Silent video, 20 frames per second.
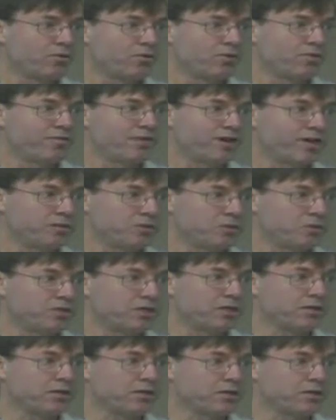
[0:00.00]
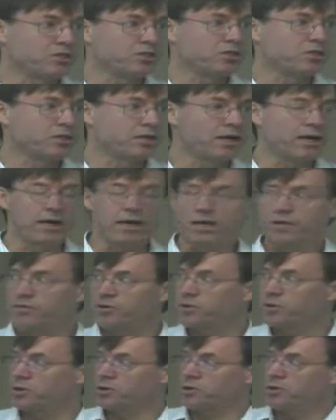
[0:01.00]
with available technology today
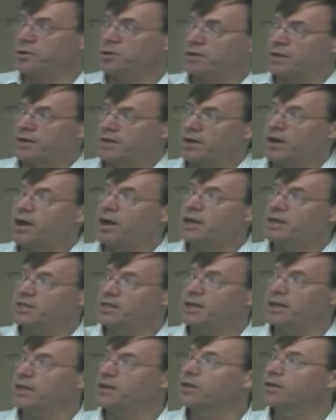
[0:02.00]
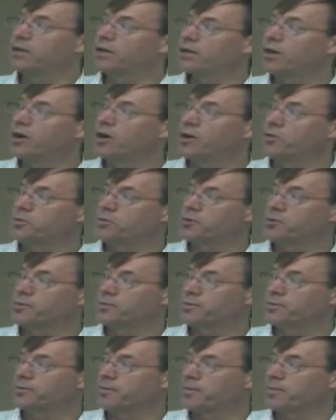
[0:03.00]
if you want to go down the high-tech option.